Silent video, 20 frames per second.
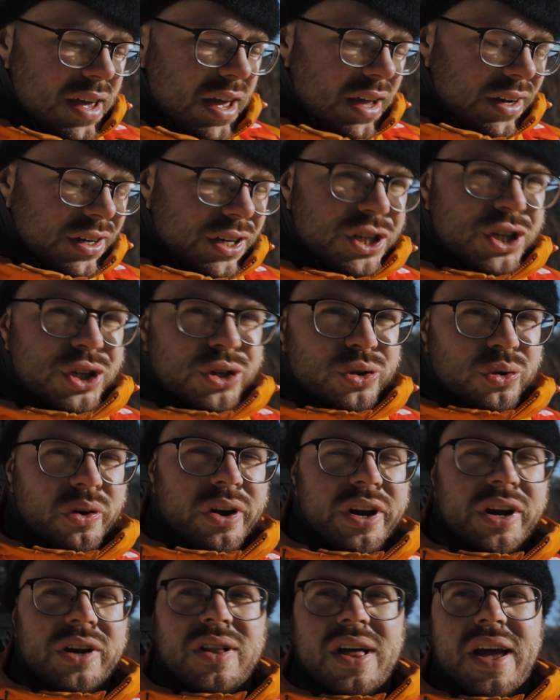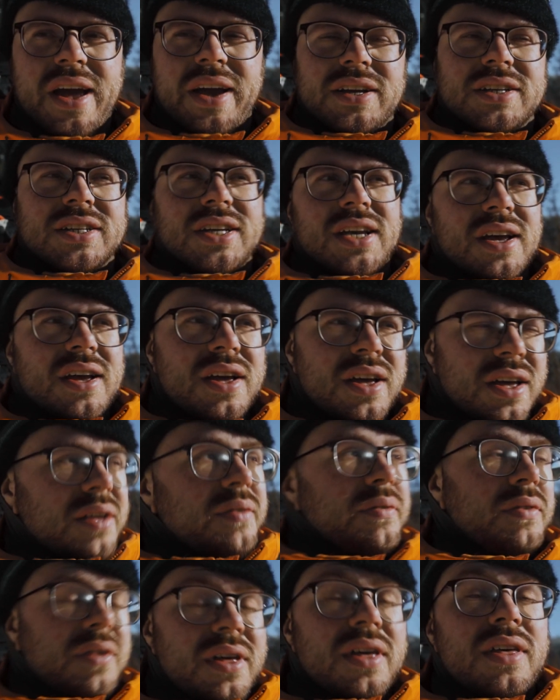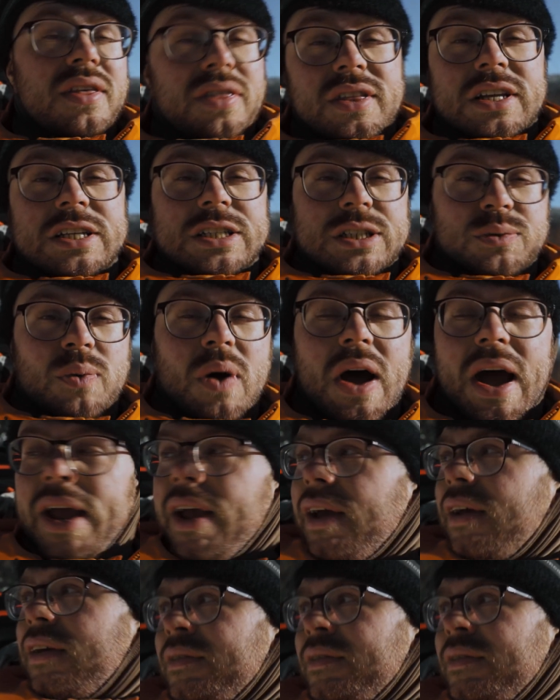and destroy your legs? This is why.